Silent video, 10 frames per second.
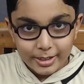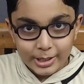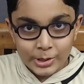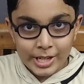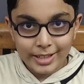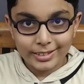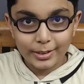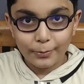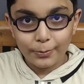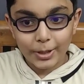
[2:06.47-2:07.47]
Today is
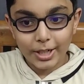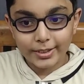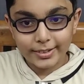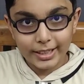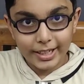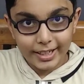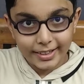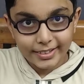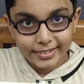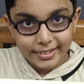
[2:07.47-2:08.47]
the first
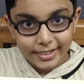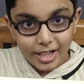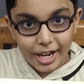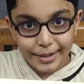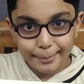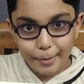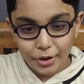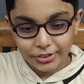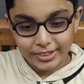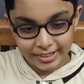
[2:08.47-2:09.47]
series
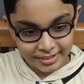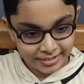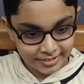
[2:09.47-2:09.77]
unboxing.